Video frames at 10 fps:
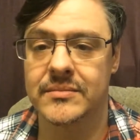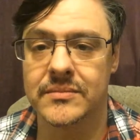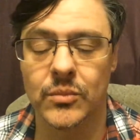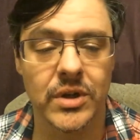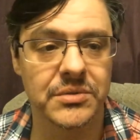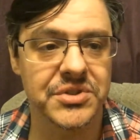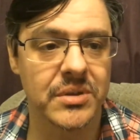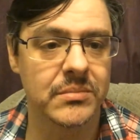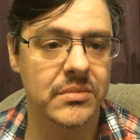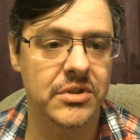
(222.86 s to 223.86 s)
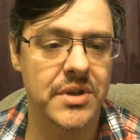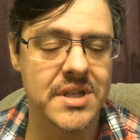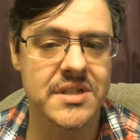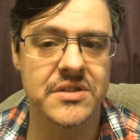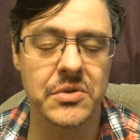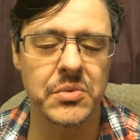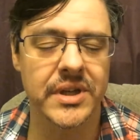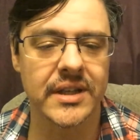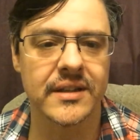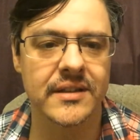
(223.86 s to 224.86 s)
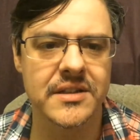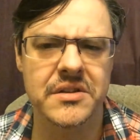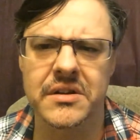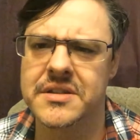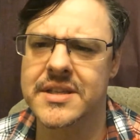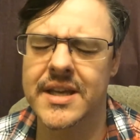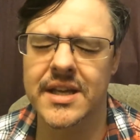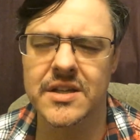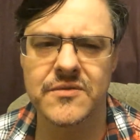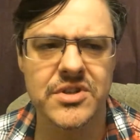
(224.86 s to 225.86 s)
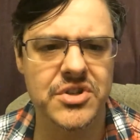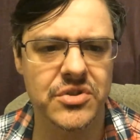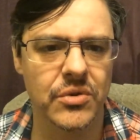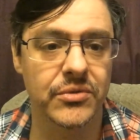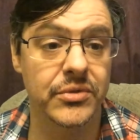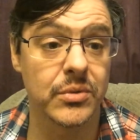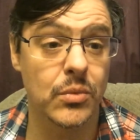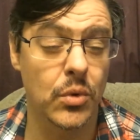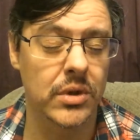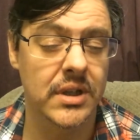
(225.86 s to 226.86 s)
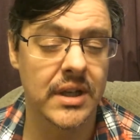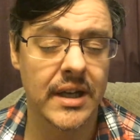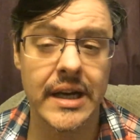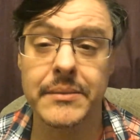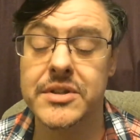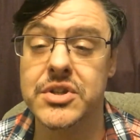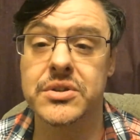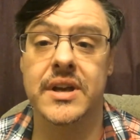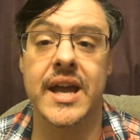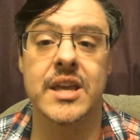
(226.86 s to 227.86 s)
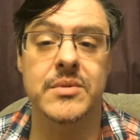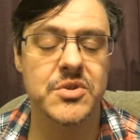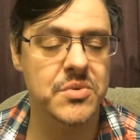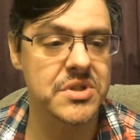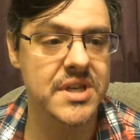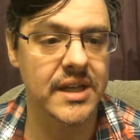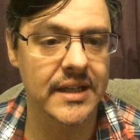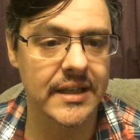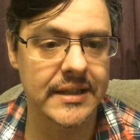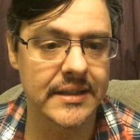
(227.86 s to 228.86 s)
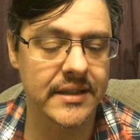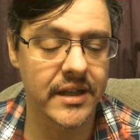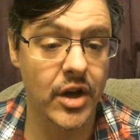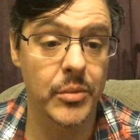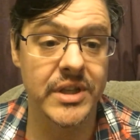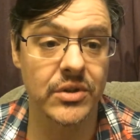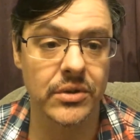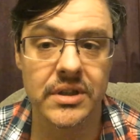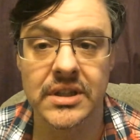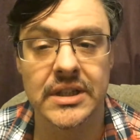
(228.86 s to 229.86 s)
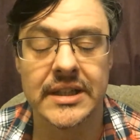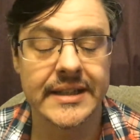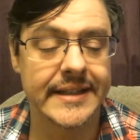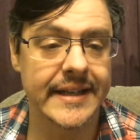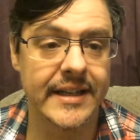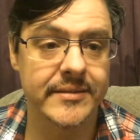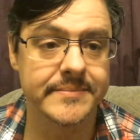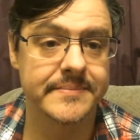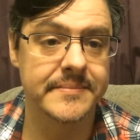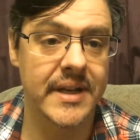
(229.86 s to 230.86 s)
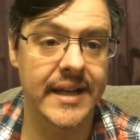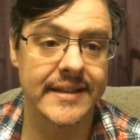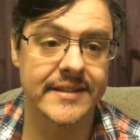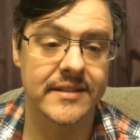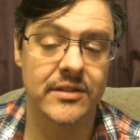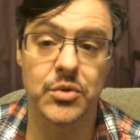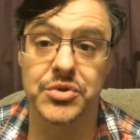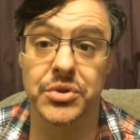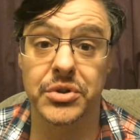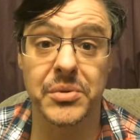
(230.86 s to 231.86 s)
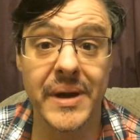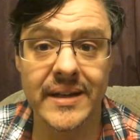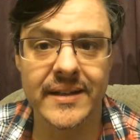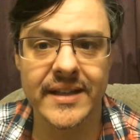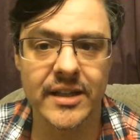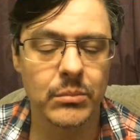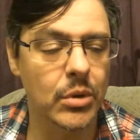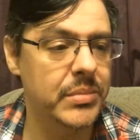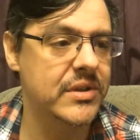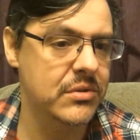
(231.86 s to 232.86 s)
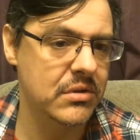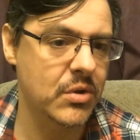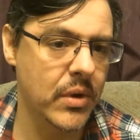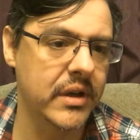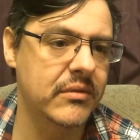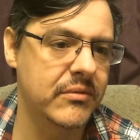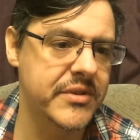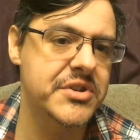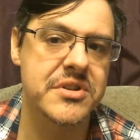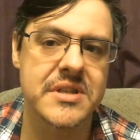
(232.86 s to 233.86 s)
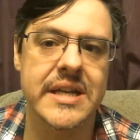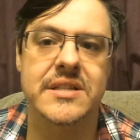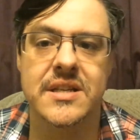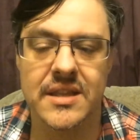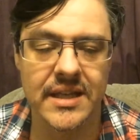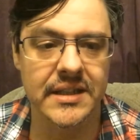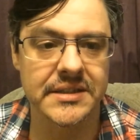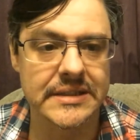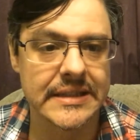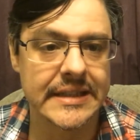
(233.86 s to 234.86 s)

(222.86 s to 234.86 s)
while some crazy school kid decided to take his vicious dog for a walk. Now, it turned out Hamish was an army dog, and of course on command he could probably do quite vicious, nasty things.